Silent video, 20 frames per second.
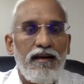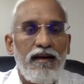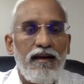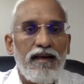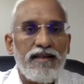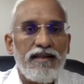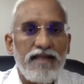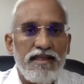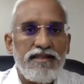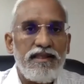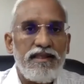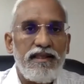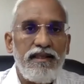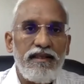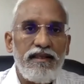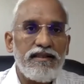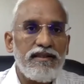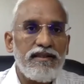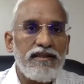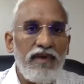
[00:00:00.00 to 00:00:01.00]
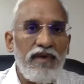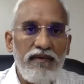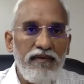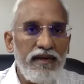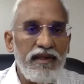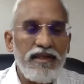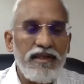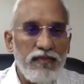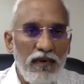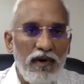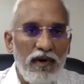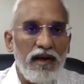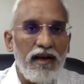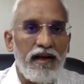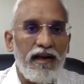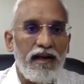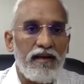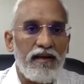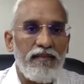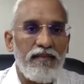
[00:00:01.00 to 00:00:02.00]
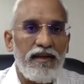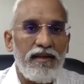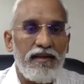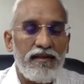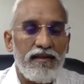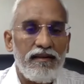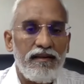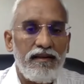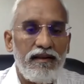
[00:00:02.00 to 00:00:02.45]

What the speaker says: as I said, it is a very, very small enactment.